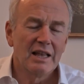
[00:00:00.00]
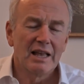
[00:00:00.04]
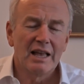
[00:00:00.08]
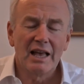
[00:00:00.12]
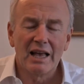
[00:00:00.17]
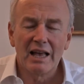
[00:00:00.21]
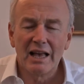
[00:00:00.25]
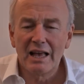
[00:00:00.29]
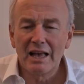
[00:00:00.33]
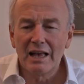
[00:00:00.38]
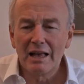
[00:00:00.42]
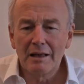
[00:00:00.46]

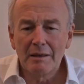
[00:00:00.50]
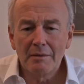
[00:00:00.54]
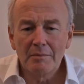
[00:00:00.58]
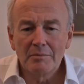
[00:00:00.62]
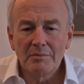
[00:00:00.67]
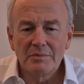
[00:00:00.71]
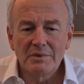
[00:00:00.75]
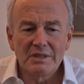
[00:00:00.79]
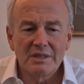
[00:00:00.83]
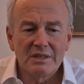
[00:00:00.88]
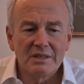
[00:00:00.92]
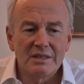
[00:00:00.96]

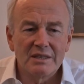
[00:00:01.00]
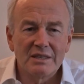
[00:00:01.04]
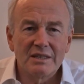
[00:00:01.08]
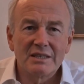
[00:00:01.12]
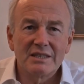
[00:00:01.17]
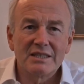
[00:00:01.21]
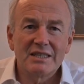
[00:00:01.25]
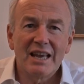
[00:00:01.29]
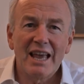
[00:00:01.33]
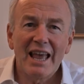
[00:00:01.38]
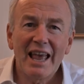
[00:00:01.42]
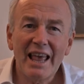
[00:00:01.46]
on.
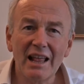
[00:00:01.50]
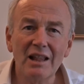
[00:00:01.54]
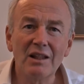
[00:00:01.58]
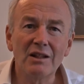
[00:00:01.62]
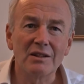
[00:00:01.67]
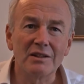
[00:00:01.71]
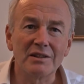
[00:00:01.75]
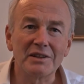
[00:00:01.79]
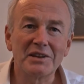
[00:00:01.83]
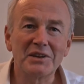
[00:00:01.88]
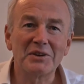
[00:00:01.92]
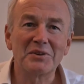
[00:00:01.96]
To
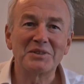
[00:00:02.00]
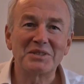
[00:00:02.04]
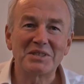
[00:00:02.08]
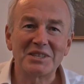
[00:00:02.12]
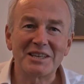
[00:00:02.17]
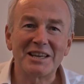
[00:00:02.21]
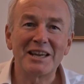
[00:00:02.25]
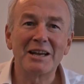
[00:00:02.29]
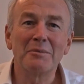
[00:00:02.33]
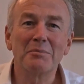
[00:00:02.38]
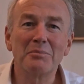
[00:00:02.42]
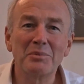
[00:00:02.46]
hell, you know, it's
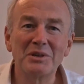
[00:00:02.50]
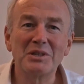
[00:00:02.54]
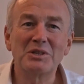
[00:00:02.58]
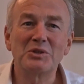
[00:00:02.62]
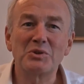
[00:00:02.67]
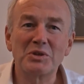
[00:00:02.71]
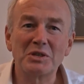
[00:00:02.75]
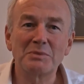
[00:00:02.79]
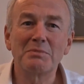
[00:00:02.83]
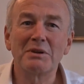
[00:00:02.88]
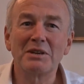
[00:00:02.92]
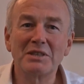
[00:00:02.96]
the company's
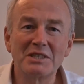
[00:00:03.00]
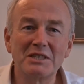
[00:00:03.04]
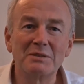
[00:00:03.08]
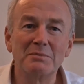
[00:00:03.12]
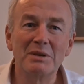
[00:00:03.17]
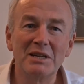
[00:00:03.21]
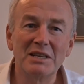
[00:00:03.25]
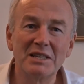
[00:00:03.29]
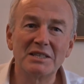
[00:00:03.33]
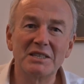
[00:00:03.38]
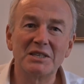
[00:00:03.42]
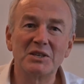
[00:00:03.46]

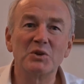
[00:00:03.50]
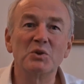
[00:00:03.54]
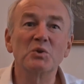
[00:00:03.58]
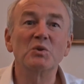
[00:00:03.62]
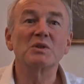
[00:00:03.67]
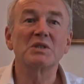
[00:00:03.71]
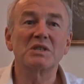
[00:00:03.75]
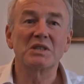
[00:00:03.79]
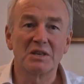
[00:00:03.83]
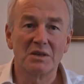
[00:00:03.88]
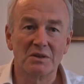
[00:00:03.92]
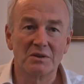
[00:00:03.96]
responsibility
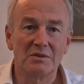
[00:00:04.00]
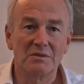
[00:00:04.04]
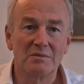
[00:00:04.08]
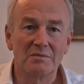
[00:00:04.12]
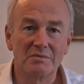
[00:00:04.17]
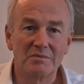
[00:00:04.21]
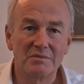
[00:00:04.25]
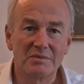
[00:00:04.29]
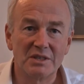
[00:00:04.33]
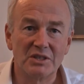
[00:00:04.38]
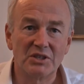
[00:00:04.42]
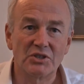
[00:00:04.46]
also
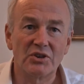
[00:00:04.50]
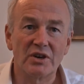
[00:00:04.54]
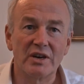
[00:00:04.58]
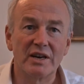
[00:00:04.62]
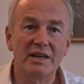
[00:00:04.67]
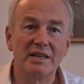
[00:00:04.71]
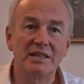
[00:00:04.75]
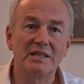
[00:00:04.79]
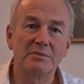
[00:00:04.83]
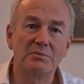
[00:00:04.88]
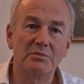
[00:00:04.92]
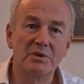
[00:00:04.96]
to
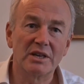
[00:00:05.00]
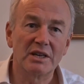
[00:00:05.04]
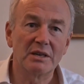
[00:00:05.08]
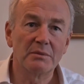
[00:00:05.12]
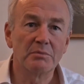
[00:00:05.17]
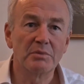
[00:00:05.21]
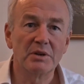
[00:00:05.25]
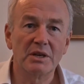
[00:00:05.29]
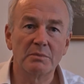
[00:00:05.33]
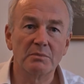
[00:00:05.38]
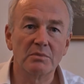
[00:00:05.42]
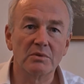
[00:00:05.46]
train, to bring
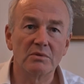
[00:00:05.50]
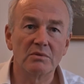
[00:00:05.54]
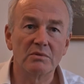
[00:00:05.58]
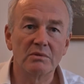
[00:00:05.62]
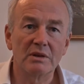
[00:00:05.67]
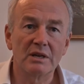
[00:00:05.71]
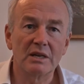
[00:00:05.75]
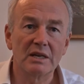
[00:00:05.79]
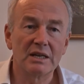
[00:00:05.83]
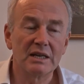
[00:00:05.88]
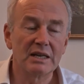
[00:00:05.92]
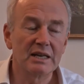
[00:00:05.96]
in people.
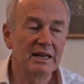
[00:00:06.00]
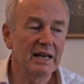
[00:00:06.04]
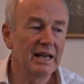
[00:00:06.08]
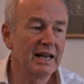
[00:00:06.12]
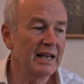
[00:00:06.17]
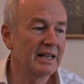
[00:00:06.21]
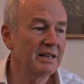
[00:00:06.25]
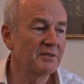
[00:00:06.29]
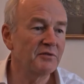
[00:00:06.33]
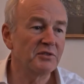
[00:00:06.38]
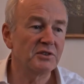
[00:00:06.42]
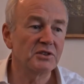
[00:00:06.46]

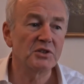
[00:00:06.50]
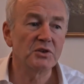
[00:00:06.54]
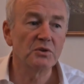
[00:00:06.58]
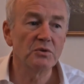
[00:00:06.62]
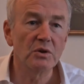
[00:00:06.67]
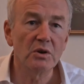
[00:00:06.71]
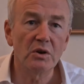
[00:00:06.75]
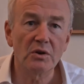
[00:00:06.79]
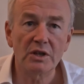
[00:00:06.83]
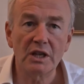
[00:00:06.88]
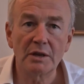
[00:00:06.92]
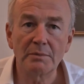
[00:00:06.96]
And for
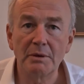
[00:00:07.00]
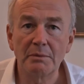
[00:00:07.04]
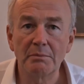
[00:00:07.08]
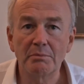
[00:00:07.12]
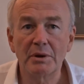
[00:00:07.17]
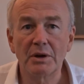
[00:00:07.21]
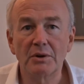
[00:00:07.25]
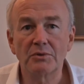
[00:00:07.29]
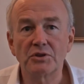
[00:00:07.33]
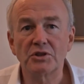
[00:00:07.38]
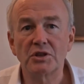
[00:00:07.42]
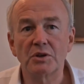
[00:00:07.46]
too long, they've been
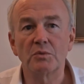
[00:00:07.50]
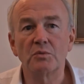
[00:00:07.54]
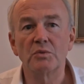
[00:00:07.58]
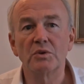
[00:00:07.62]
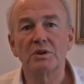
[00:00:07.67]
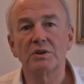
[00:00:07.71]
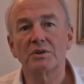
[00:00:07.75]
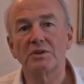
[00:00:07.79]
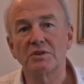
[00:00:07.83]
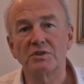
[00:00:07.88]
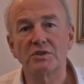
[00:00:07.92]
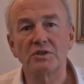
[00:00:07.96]
poaching
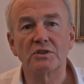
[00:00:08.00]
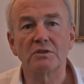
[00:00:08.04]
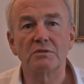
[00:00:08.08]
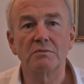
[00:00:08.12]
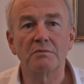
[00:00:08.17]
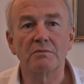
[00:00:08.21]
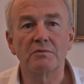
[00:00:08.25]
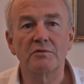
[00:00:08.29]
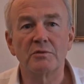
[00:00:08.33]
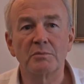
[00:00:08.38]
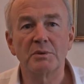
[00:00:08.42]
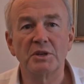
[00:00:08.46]
workers
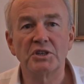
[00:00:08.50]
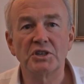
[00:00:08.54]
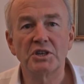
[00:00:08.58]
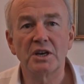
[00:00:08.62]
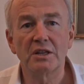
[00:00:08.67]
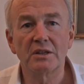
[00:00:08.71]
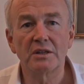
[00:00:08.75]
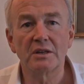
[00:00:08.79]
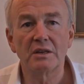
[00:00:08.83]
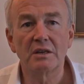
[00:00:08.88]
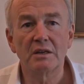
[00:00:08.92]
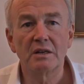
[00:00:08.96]
from each
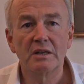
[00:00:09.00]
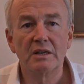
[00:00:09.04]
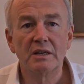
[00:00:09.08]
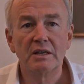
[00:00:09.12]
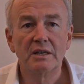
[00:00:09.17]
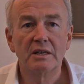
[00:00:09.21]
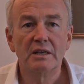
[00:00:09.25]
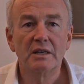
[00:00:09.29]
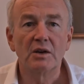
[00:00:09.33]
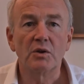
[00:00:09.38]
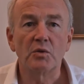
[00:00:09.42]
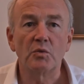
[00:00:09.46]
other,
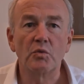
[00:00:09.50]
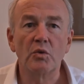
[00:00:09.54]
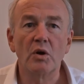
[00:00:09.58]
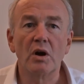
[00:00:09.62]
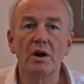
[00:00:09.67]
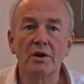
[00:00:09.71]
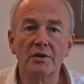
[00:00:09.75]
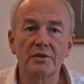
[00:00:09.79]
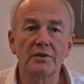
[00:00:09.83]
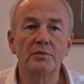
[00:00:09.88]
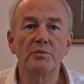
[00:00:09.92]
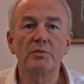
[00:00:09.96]

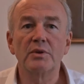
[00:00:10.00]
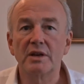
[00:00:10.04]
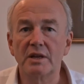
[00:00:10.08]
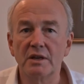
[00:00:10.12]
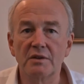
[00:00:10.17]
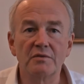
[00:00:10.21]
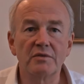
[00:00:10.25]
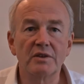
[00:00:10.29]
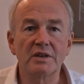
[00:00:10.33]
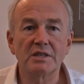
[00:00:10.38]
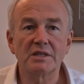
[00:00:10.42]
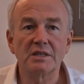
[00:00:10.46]
rather than really
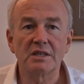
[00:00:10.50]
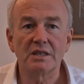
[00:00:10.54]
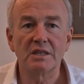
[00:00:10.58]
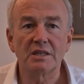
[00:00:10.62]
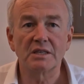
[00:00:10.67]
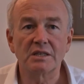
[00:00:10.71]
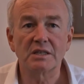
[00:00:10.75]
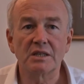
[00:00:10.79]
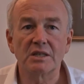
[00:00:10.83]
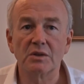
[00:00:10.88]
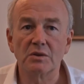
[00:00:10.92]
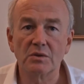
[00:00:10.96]
investing
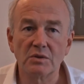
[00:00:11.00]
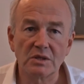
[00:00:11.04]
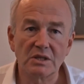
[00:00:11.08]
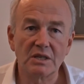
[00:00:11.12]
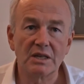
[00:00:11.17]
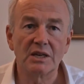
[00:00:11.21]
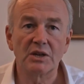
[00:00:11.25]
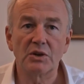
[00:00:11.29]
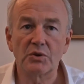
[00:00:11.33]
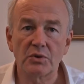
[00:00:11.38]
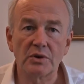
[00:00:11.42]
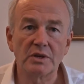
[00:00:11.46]
in skills
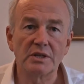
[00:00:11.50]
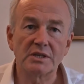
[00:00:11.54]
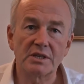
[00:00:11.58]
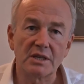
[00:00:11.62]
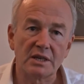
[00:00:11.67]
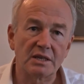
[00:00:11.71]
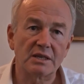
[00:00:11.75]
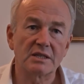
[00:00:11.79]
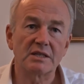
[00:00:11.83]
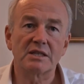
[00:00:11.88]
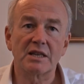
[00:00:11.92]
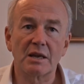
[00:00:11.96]
and
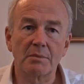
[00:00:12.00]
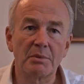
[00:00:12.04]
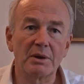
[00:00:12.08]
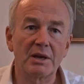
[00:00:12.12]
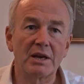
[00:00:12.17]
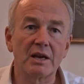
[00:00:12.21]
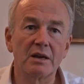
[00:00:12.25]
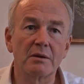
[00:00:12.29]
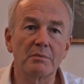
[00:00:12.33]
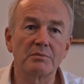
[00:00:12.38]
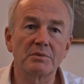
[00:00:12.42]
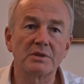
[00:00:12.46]
increasing,
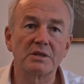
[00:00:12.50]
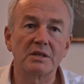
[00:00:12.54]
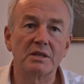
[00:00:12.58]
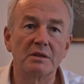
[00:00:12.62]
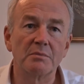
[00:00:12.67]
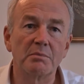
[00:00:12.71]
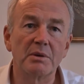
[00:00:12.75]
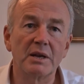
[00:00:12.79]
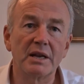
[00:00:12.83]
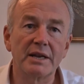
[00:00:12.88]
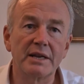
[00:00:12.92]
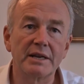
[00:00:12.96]
stepping up to
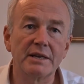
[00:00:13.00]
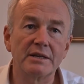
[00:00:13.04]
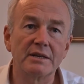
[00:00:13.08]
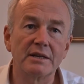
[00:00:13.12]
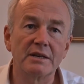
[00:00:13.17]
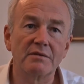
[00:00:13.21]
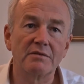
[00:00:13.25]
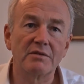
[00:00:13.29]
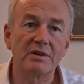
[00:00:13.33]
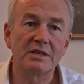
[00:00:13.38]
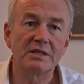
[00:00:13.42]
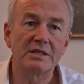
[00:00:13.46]
the plate
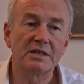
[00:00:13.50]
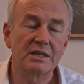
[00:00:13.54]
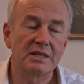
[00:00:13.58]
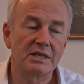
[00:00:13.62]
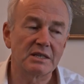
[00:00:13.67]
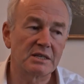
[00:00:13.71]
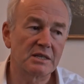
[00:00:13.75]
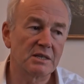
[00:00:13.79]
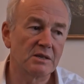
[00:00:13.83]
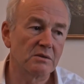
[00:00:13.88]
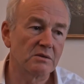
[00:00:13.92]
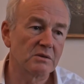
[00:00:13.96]
and investing
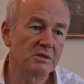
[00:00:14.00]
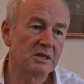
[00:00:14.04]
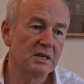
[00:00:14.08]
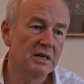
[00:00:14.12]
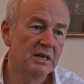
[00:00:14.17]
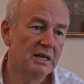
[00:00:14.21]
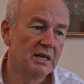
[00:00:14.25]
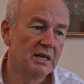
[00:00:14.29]
in skills.